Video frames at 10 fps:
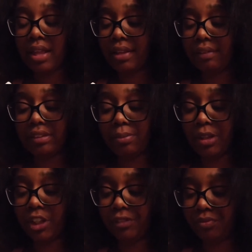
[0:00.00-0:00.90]
Life's a
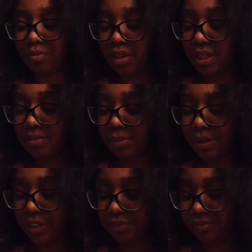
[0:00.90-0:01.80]
blur. Life's a
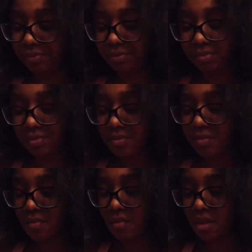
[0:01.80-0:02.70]
blur.
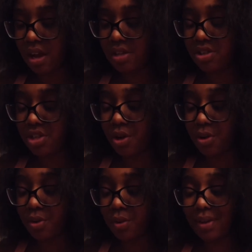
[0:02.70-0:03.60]
And
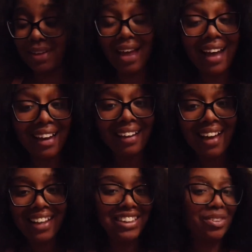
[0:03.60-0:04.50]
so, yeah.
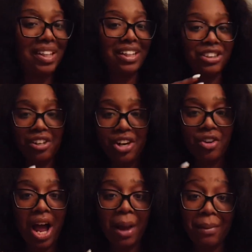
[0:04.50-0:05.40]
Just want to let y'all
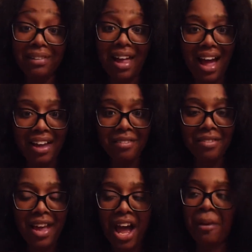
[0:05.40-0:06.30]
know I'm alive.
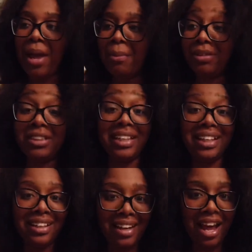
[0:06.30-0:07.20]
I'm able to
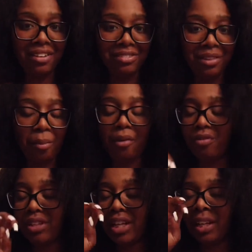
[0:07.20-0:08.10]
eat now. But
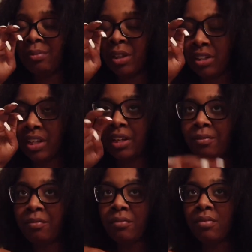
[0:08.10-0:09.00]
earlier,
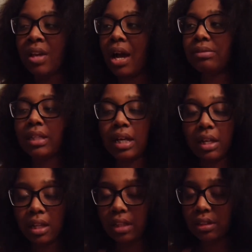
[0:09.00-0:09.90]
I was
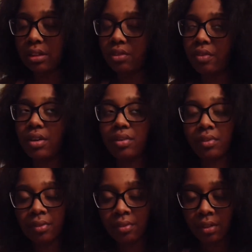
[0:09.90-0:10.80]
like this on the
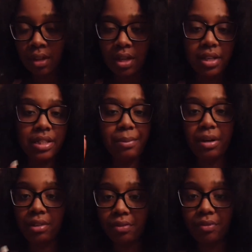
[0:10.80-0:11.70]
phone. So I've been
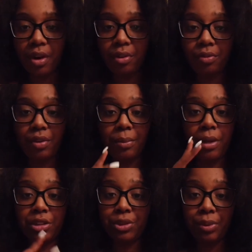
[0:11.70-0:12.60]
on the phone from
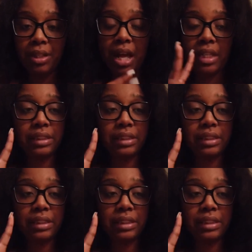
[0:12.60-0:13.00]
2 o'clock